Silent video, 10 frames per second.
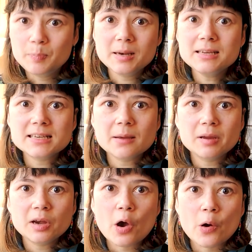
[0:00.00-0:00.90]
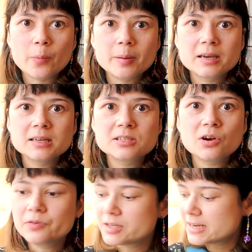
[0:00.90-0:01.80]
please let me know because
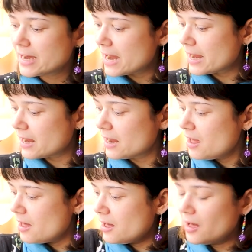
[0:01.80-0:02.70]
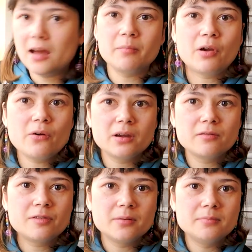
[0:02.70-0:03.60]
obviously I uh, am
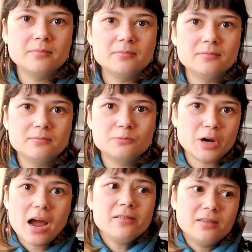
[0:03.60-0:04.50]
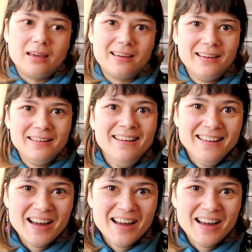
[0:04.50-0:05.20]
going from what I think